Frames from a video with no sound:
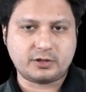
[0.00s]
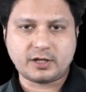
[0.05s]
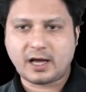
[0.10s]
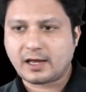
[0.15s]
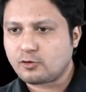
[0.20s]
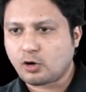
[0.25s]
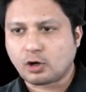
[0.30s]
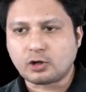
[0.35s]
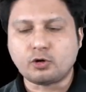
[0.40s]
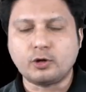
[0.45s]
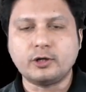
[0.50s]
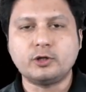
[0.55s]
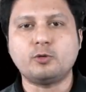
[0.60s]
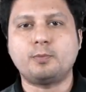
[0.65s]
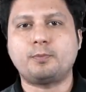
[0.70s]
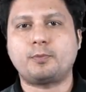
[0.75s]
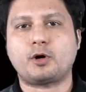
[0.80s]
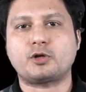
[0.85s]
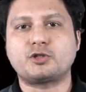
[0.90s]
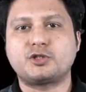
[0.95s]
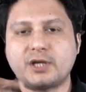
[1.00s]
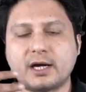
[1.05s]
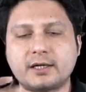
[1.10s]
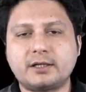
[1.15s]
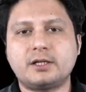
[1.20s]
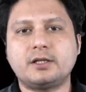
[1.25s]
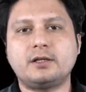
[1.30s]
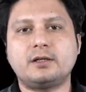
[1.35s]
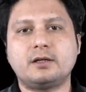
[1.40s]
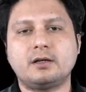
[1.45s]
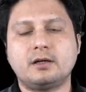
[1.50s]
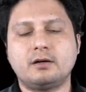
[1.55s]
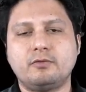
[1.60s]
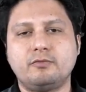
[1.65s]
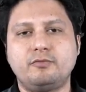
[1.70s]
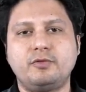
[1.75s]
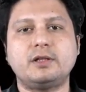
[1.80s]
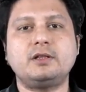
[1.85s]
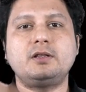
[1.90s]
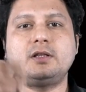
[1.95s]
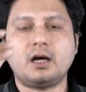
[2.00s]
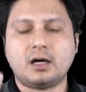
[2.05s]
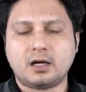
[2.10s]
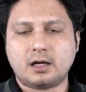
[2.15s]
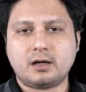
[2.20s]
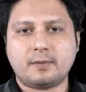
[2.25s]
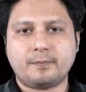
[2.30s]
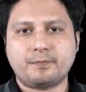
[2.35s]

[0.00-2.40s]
They are not going to project with the